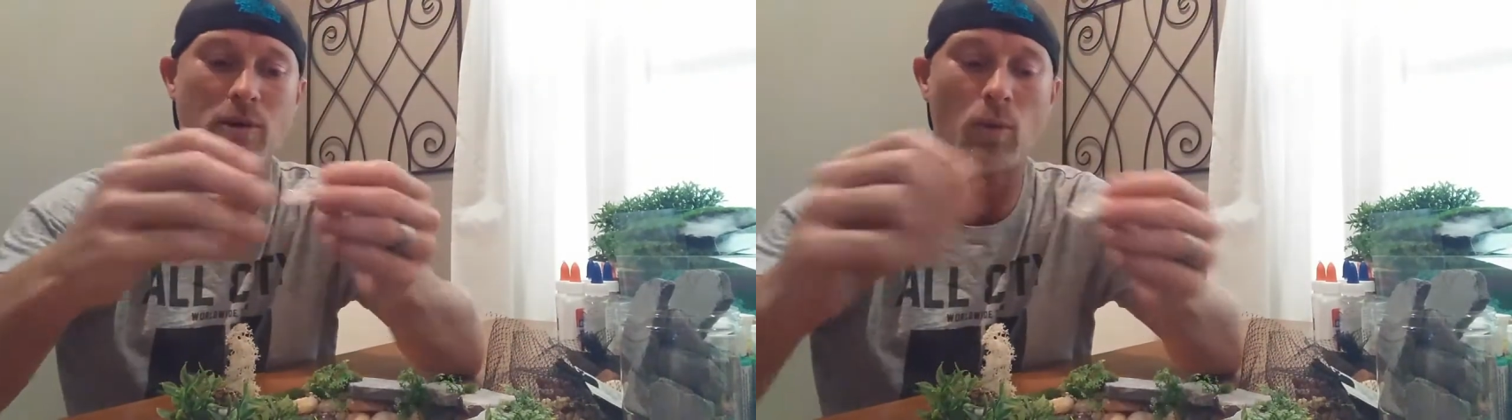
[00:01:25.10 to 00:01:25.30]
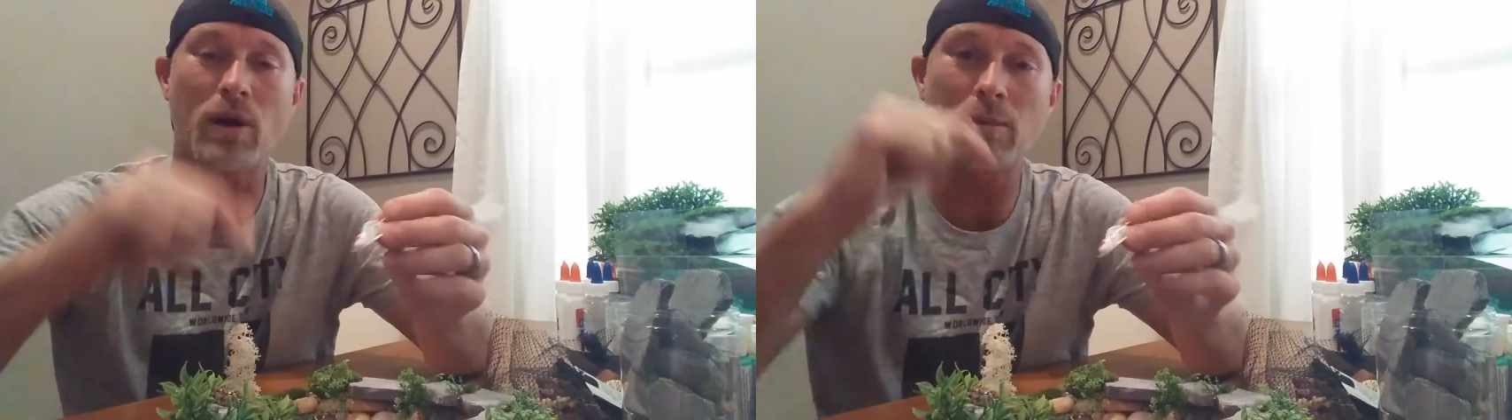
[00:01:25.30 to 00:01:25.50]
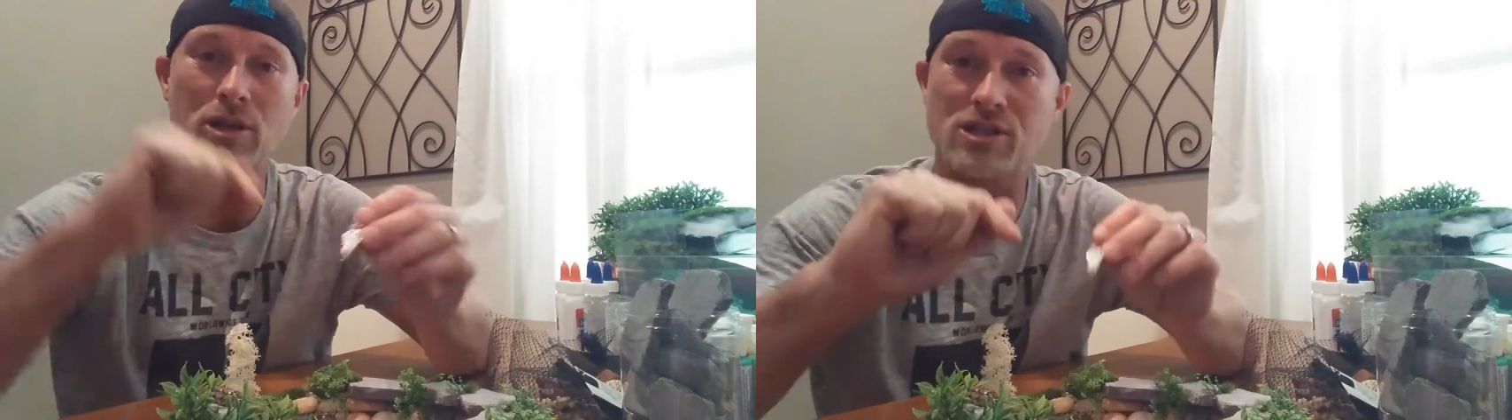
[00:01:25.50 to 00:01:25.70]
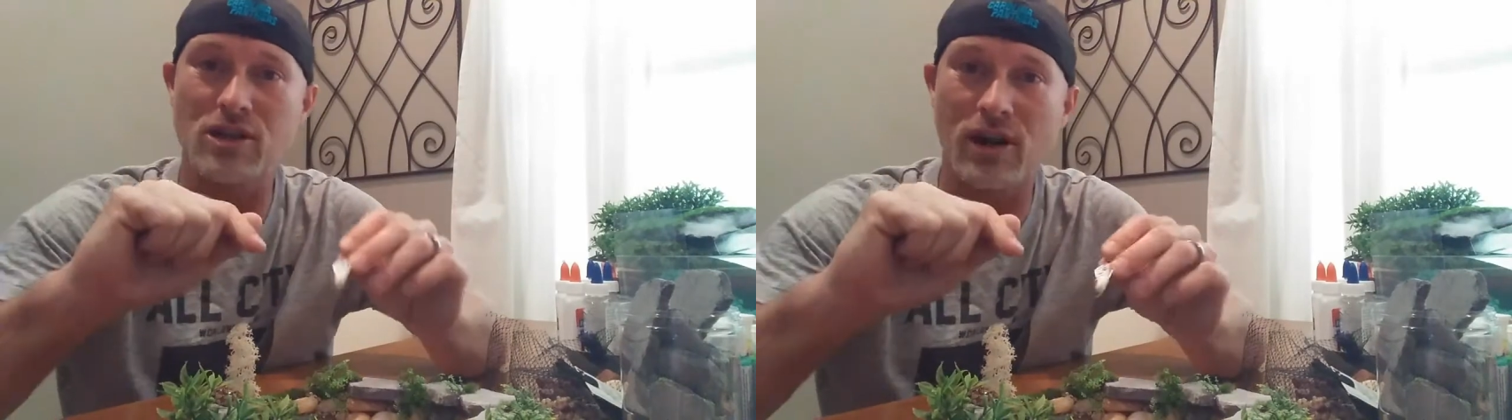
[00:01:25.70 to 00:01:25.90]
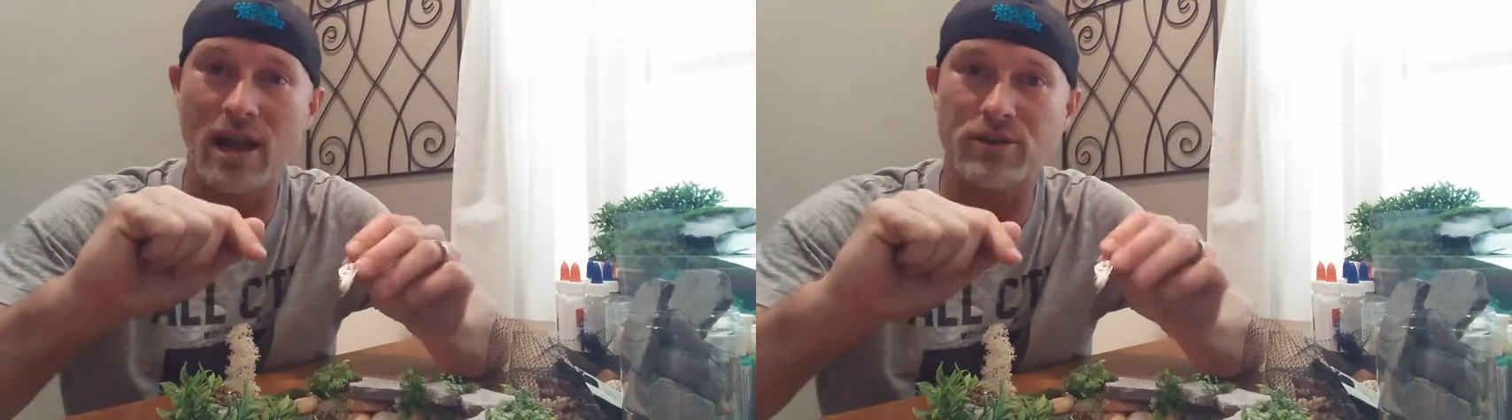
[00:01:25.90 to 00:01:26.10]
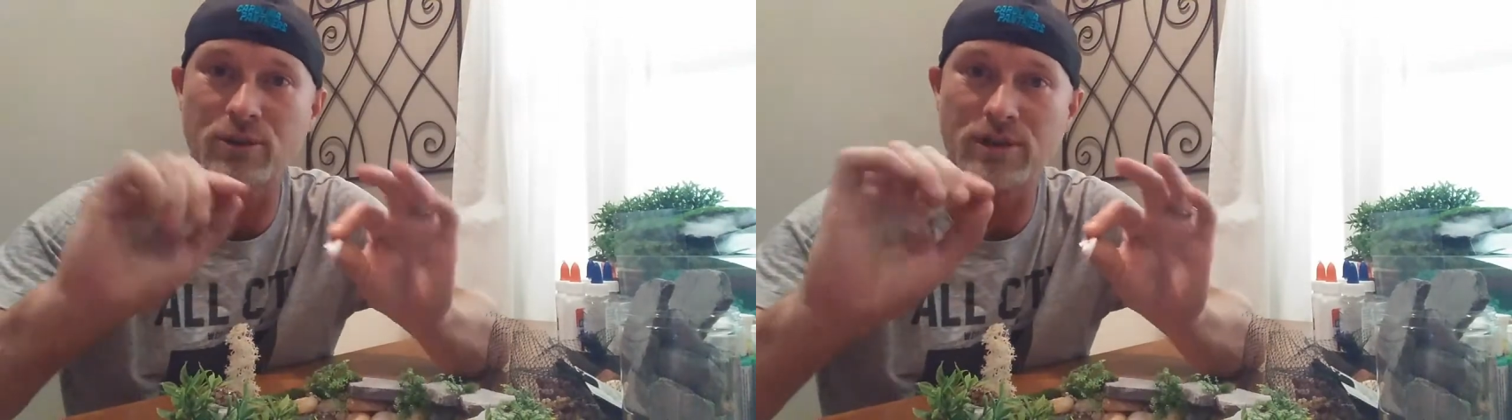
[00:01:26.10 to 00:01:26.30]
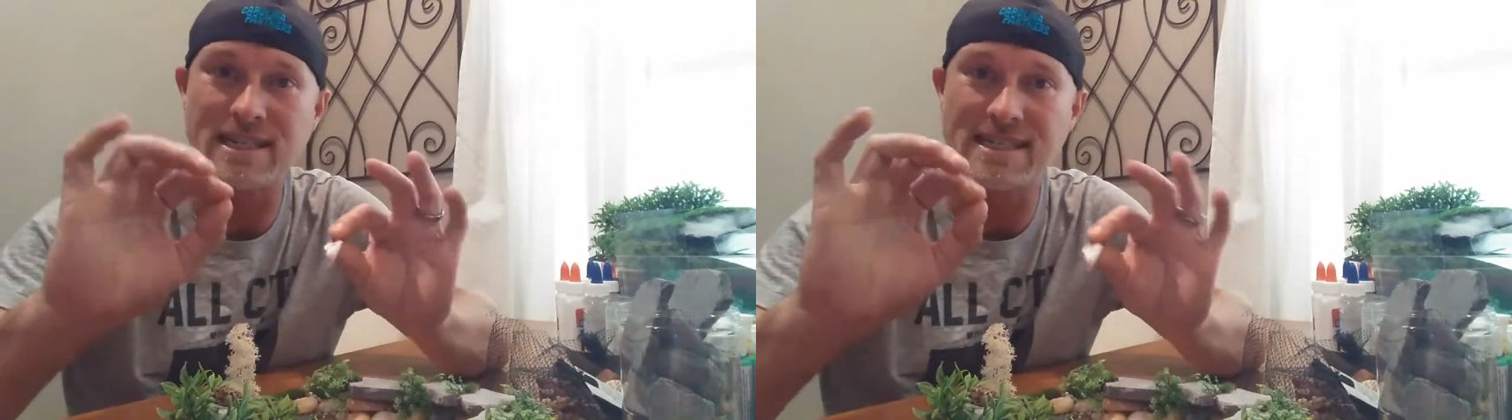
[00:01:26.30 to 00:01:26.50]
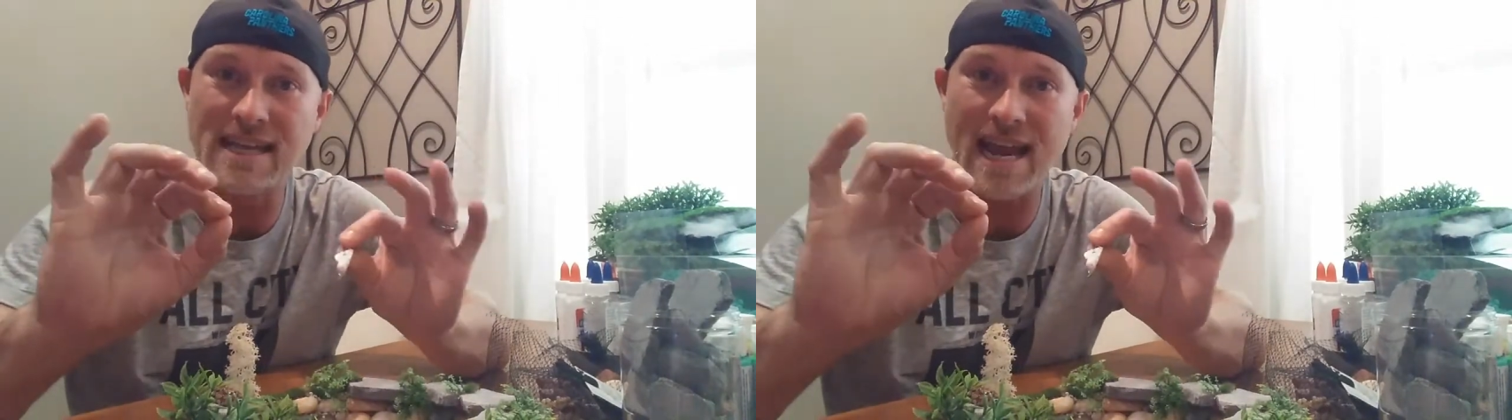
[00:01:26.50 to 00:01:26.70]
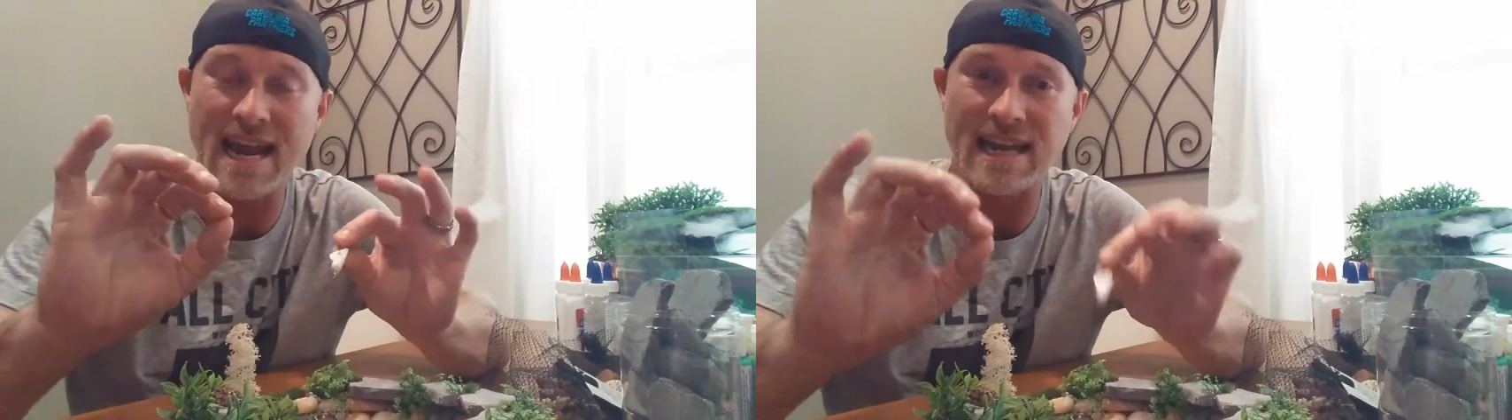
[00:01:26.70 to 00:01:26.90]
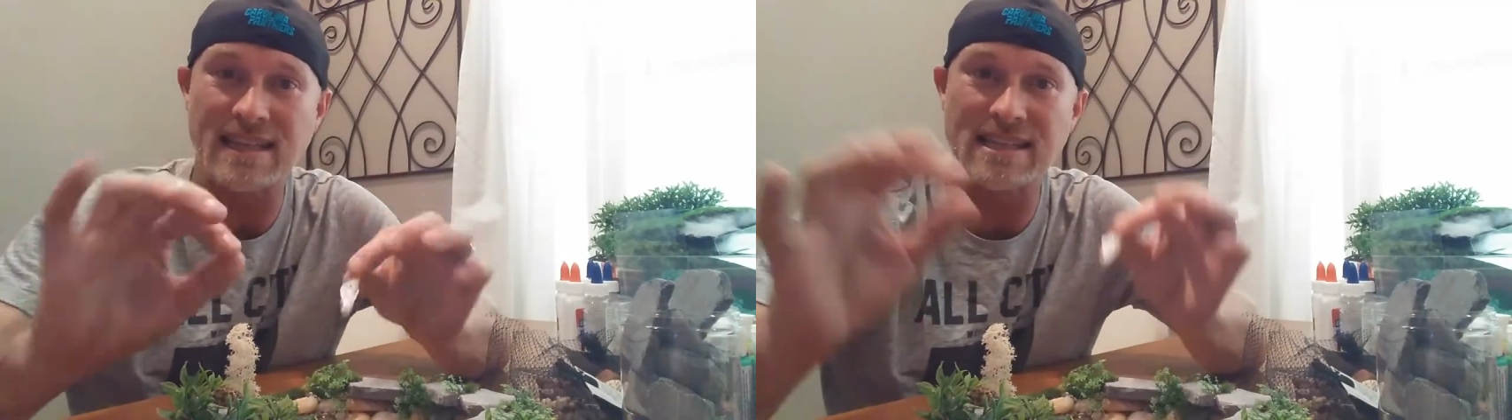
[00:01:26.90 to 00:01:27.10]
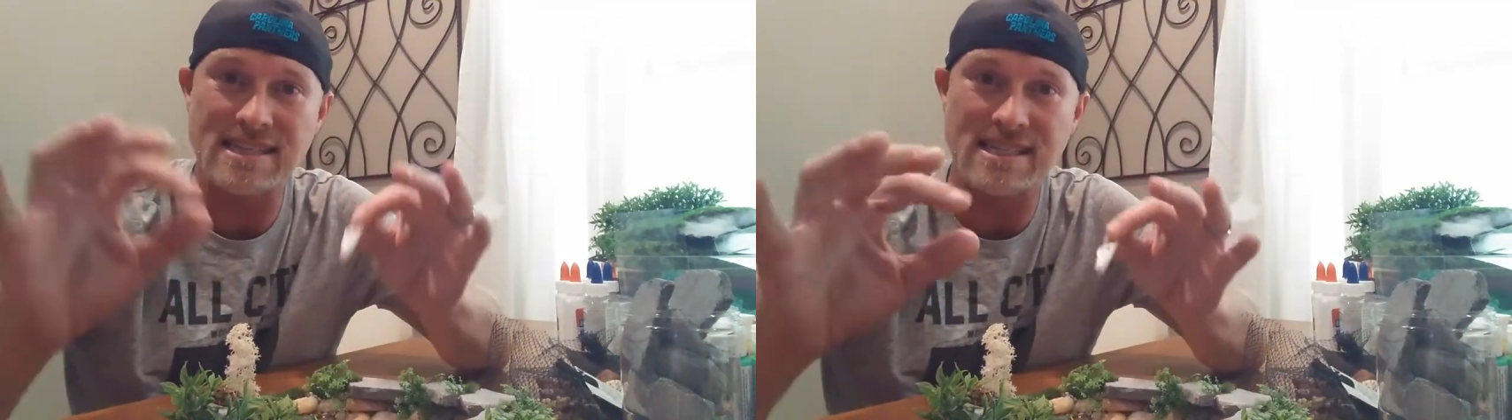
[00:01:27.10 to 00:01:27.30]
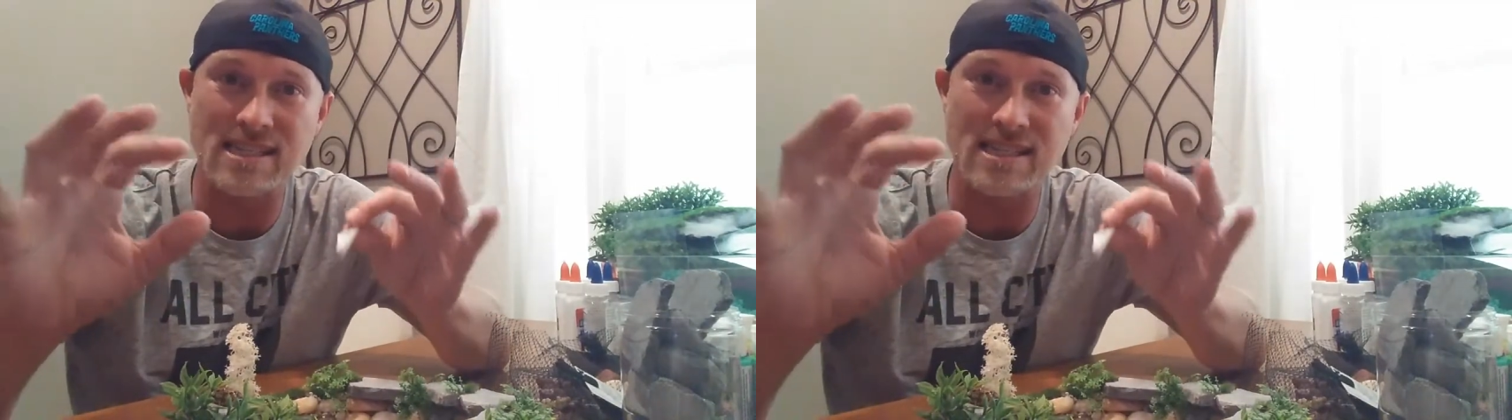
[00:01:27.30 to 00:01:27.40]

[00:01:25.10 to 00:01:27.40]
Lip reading: But what I'm going to start out doing today,